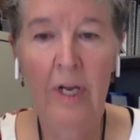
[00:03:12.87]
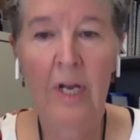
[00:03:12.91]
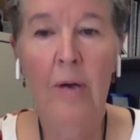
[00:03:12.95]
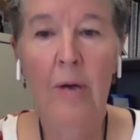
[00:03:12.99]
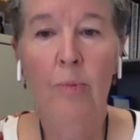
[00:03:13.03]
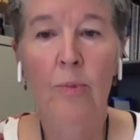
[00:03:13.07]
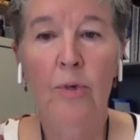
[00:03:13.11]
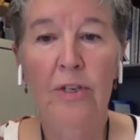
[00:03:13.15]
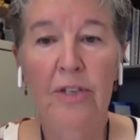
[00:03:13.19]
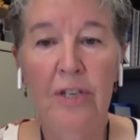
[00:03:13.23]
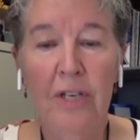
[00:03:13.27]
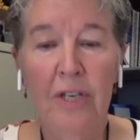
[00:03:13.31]

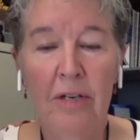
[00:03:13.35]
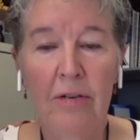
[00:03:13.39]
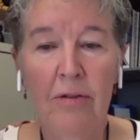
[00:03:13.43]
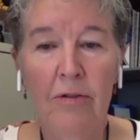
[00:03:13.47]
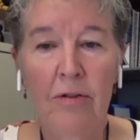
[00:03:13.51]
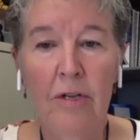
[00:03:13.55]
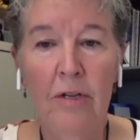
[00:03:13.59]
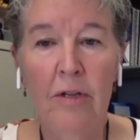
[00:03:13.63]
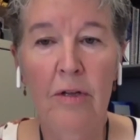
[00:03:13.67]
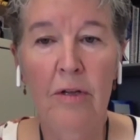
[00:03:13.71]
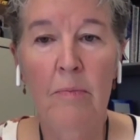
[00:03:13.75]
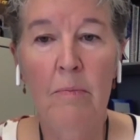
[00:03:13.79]
particularly
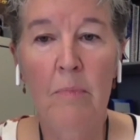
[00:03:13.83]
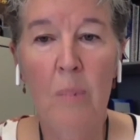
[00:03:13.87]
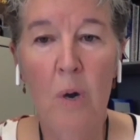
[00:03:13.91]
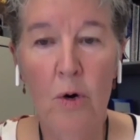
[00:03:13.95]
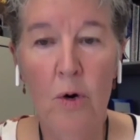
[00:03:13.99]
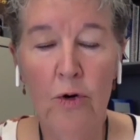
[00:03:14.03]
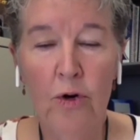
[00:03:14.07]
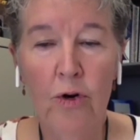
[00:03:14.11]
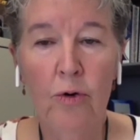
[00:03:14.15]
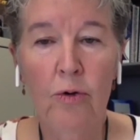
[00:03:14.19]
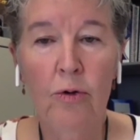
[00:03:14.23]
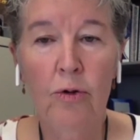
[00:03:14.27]
the
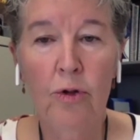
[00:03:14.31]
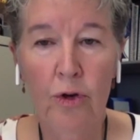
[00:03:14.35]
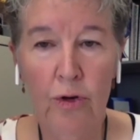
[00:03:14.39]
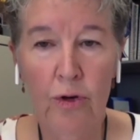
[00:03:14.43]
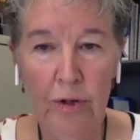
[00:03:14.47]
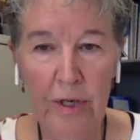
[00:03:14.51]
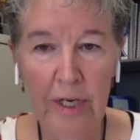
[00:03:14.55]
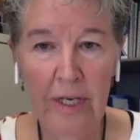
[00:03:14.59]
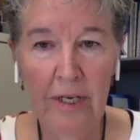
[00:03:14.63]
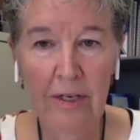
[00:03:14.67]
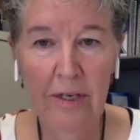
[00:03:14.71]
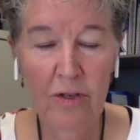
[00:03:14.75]
motor
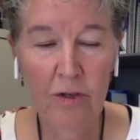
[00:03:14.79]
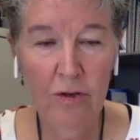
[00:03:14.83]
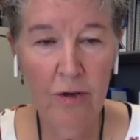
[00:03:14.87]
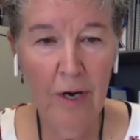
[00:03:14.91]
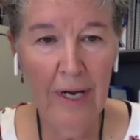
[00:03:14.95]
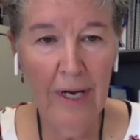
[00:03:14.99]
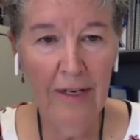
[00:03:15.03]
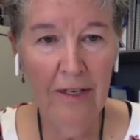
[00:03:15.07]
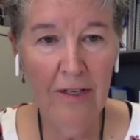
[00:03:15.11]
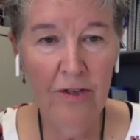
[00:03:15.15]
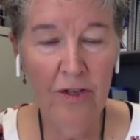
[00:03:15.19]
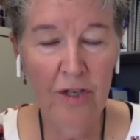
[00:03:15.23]
learning
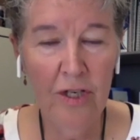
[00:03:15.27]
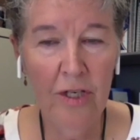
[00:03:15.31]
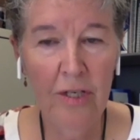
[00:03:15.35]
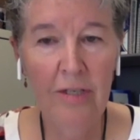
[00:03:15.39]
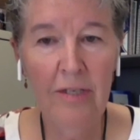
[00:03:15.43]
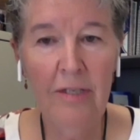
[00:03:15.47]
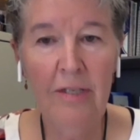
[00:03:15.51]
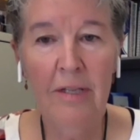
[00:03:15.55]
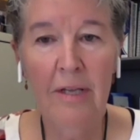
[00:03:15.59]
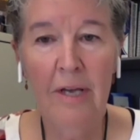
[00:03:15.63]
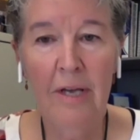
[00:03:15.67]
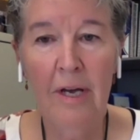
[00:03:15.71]
strategies
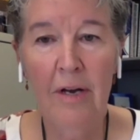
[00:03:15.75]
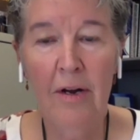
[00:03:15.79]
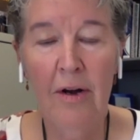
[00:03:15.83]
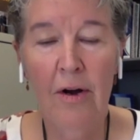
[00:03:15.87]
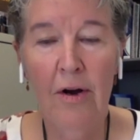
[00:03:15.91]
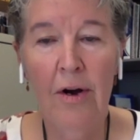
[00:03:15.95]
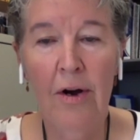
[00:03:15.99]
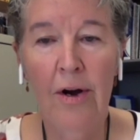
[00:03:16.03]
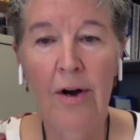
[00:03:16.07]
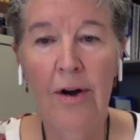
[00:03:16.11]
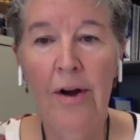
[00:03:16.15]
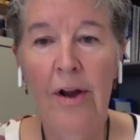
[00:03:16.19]
that
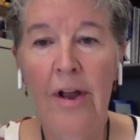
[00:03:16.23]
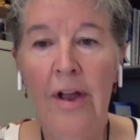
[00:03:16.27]
are